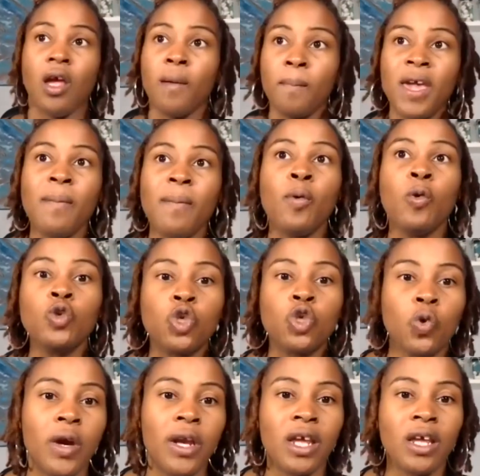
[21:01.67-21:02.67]
people
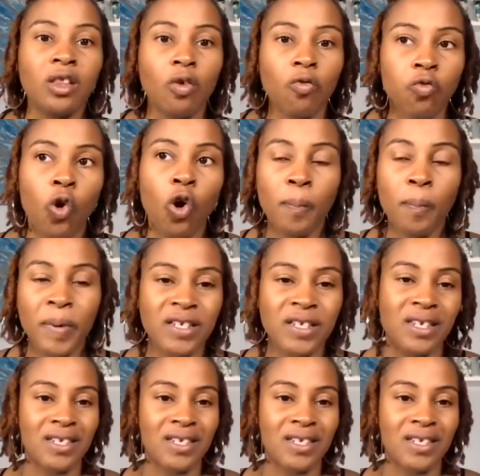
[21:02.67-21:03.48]
joining the wrong business